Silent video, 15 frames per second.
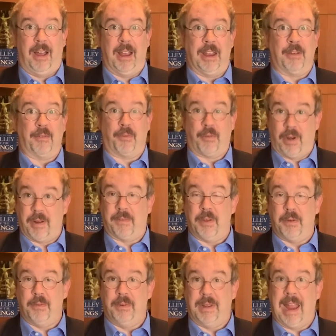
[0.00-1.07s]
in front of
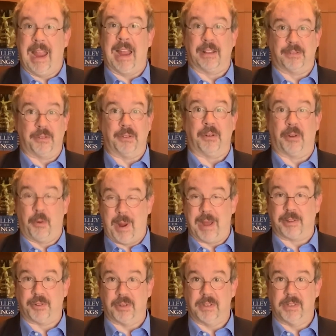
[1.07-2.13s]
you to answer your
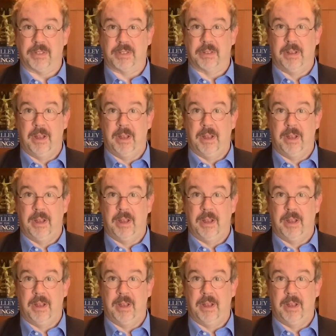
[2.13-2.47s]
questions.